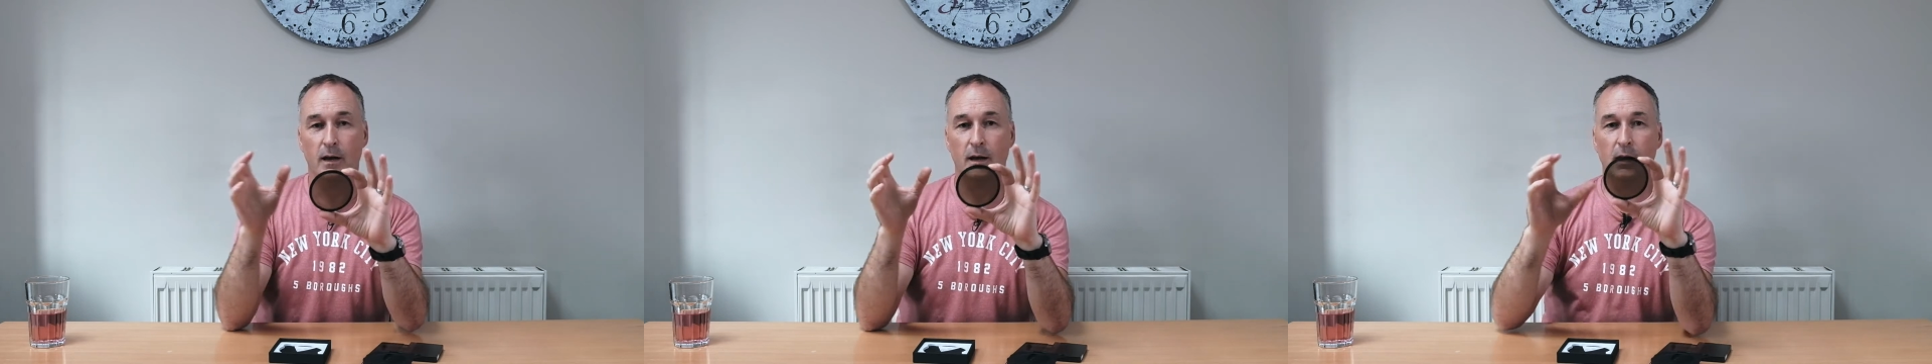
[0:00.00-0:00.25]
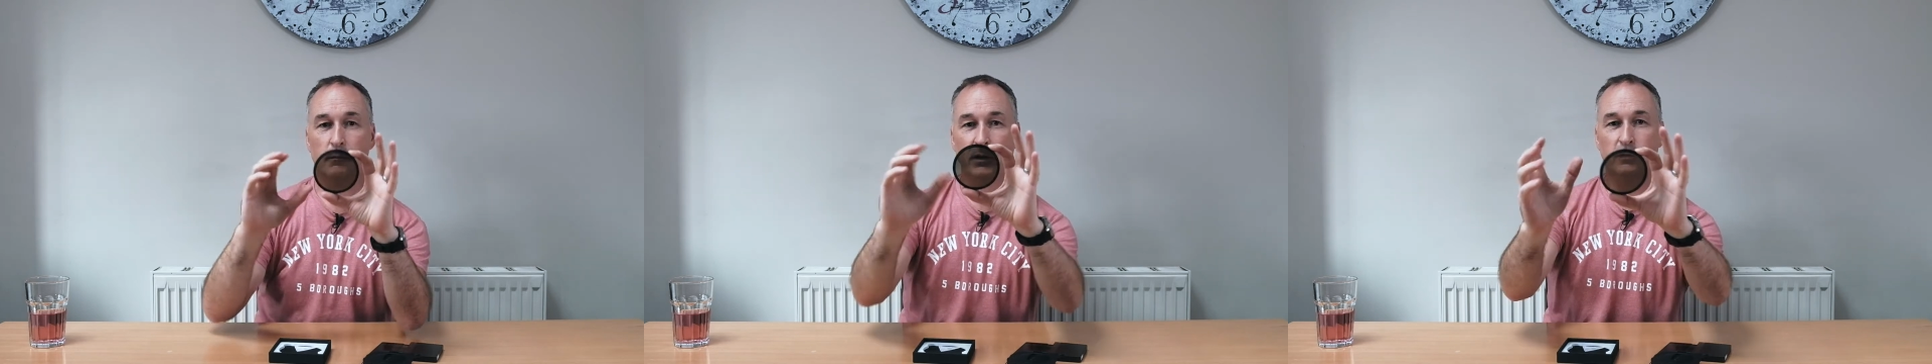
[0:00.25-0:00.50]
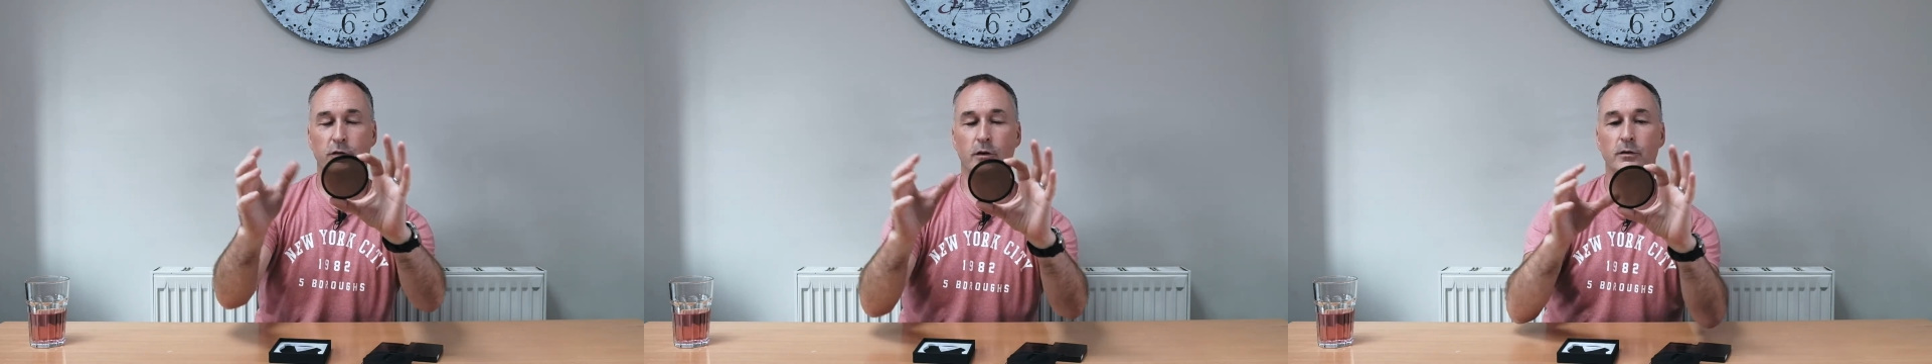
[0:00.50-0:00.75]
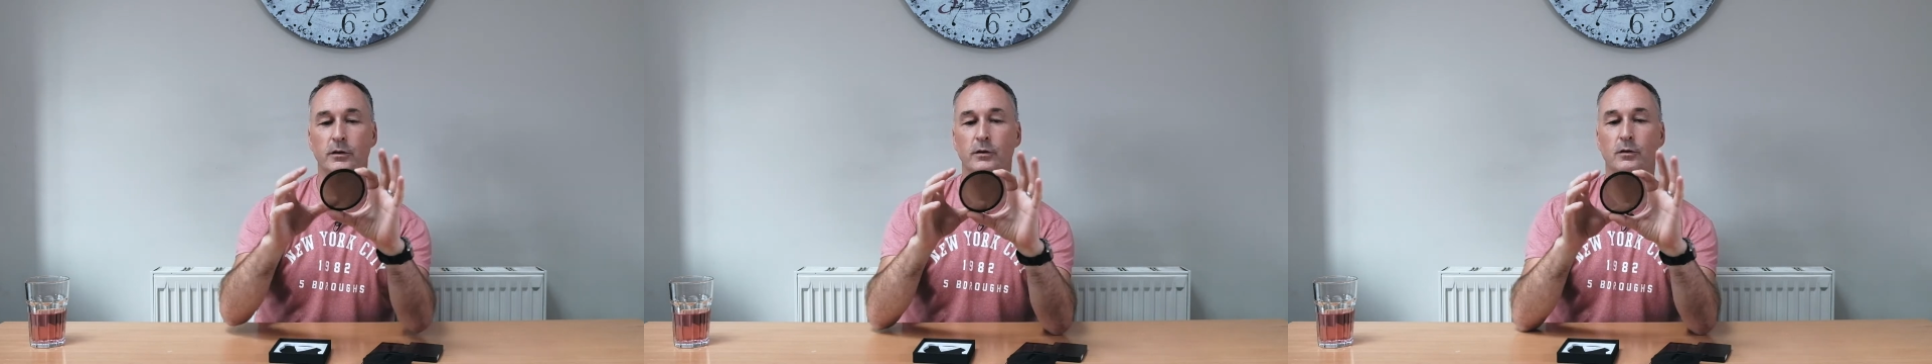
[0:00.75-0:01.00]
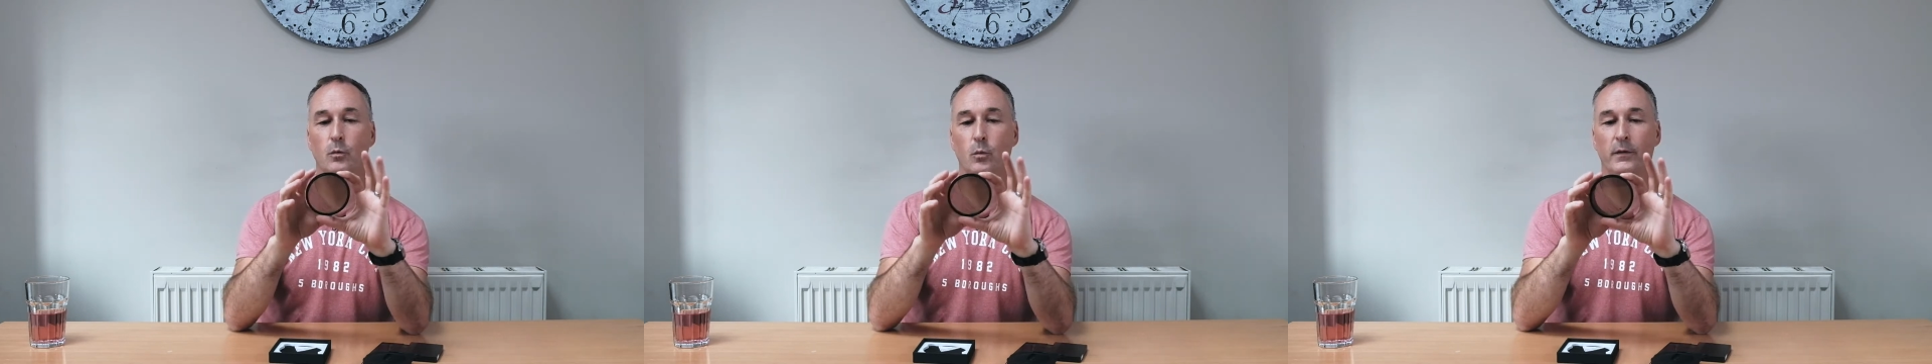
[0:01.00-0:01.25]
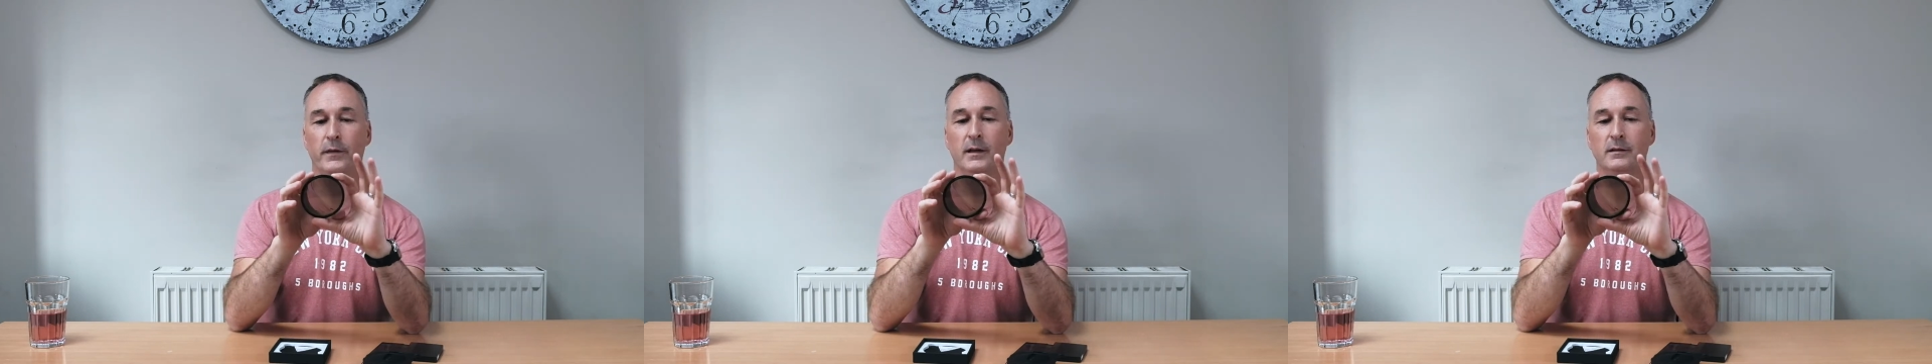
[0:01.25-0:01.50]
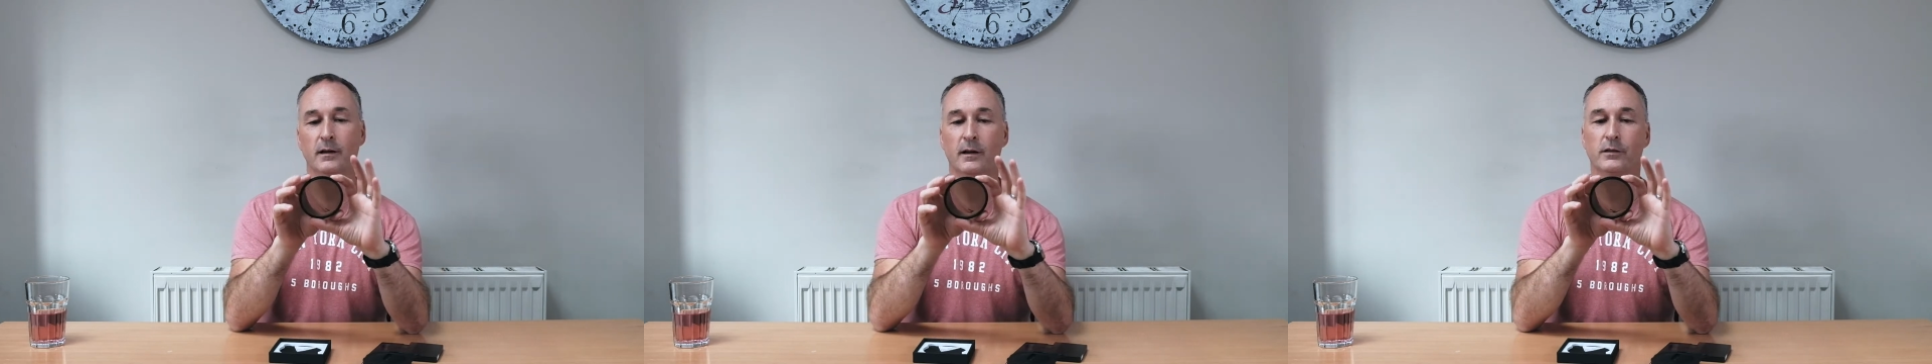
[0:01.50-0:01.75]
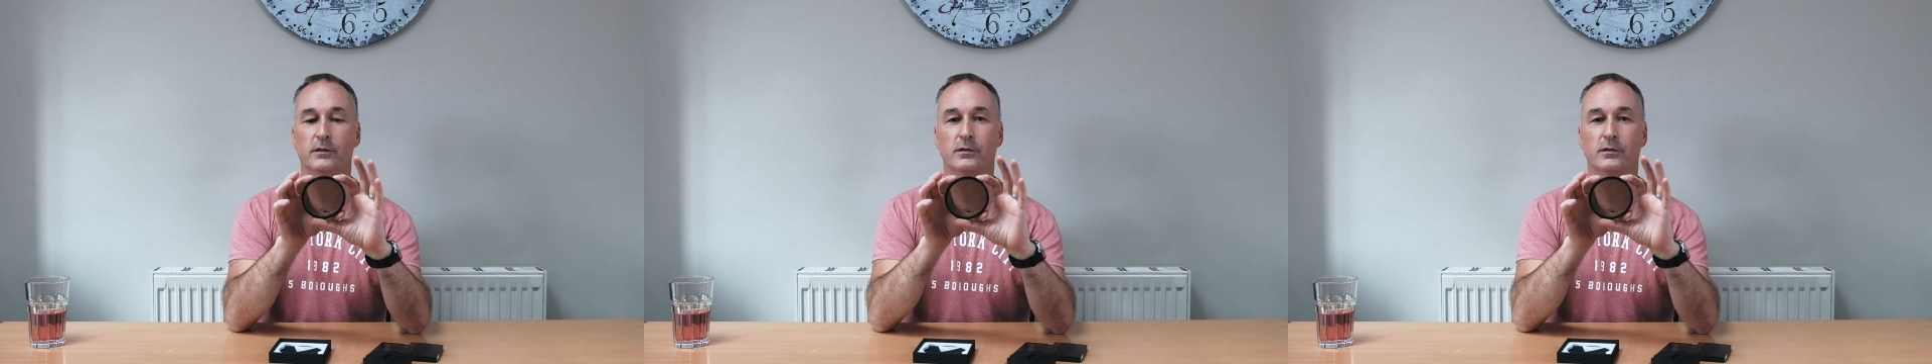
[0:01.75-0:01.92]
And let me show you what that